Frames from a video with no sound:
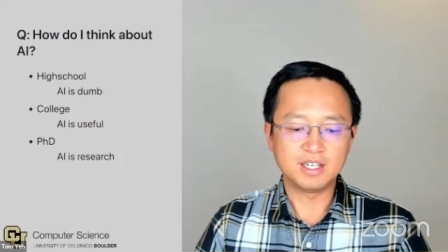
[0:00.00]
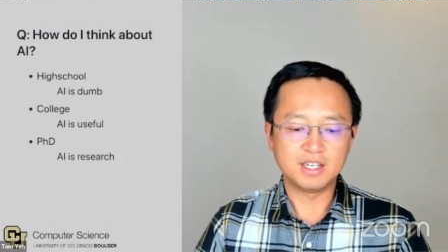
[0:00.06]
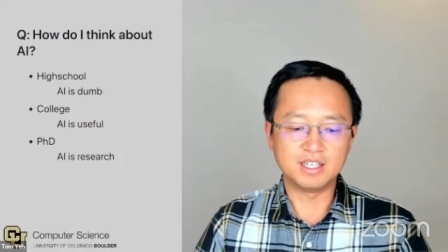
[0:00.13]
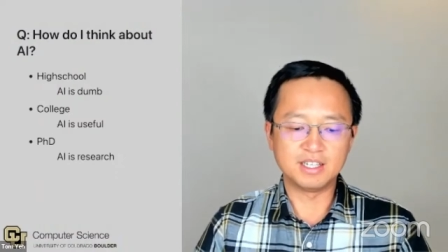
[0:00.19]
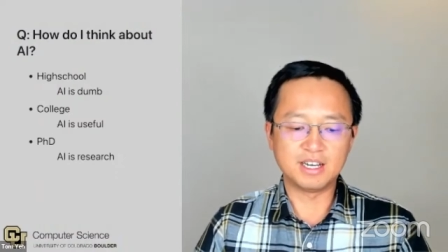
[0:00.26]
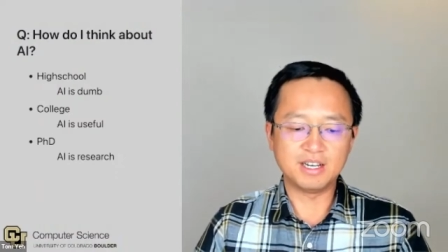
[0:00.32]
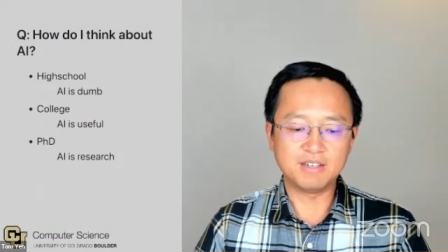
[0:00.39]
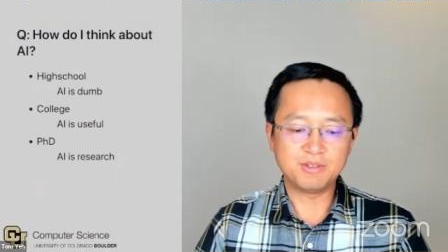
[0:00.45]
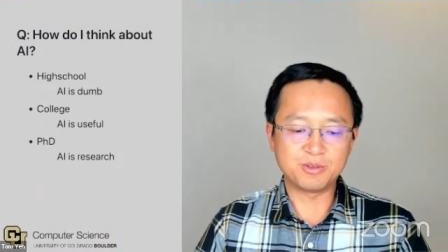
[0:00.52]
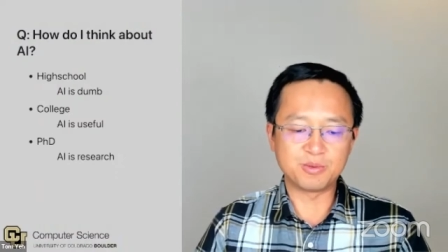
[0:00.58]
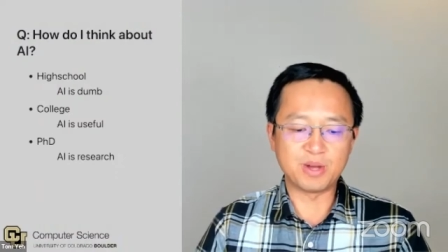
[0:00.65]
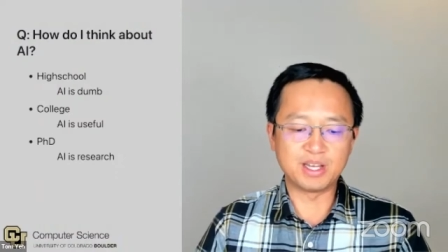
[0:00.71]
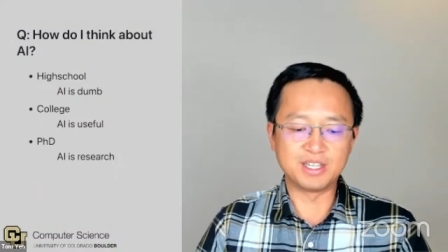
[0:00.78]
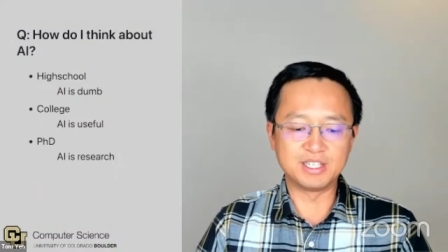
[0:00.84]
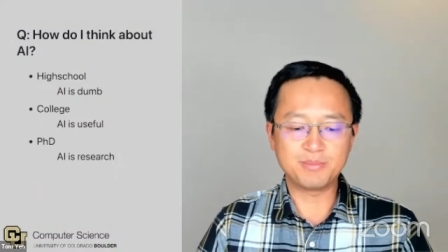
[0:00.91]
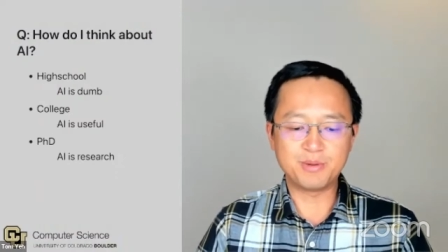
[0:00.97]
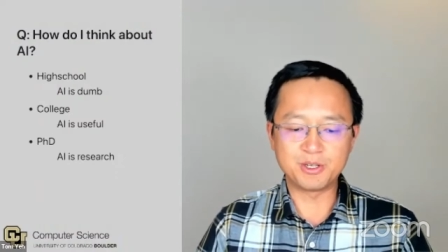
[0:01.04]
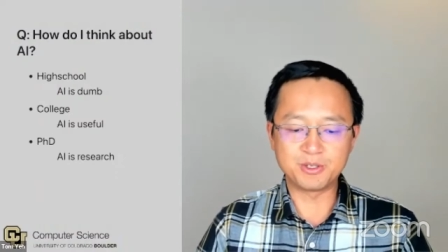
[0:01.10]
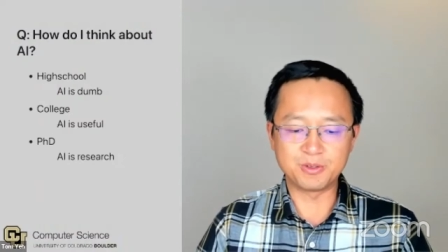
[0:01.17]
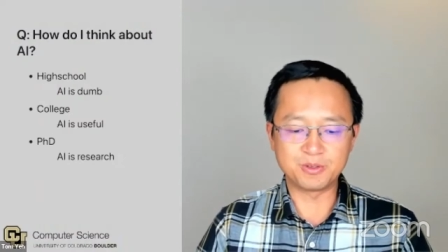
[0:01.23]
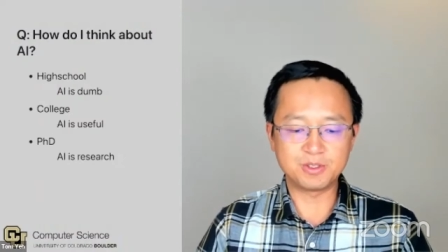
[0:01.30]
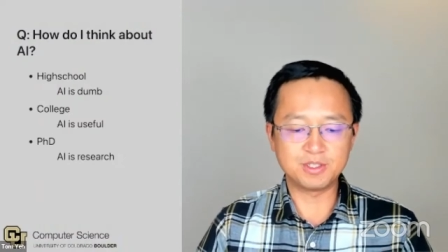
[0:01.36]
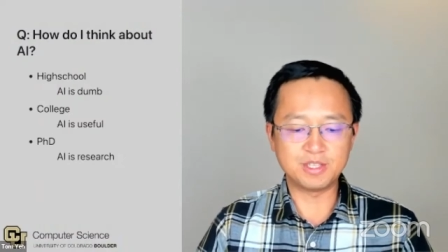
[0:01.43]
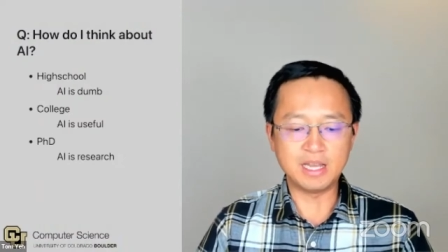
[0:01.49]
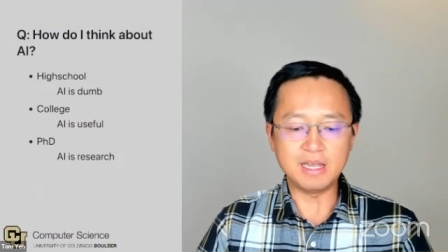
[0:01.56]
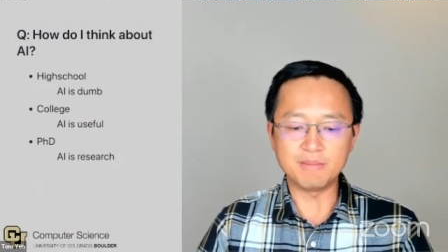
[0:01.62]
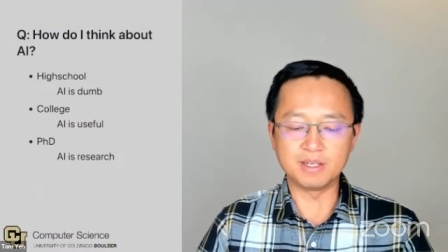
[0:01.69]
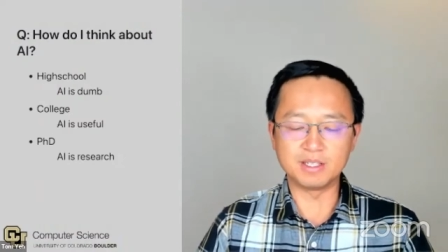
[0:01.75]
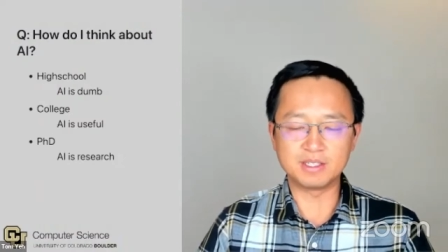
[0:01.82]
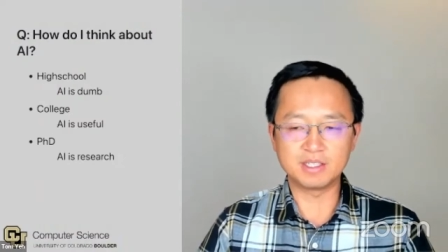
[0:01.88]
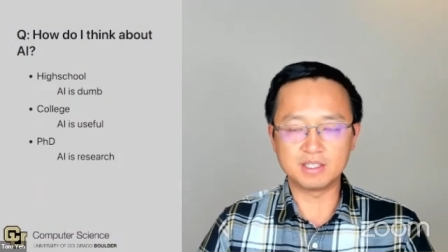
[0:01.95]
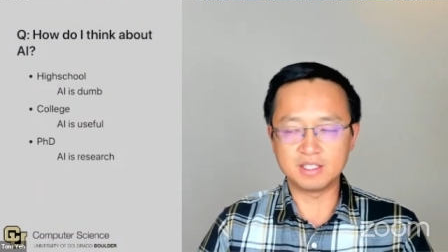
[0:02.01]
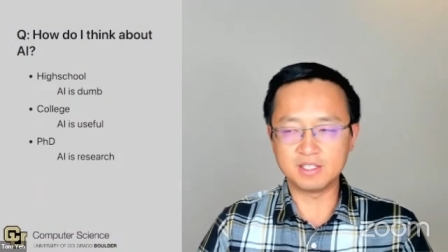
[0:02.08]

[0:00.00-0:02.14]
And I had to write this personal statement.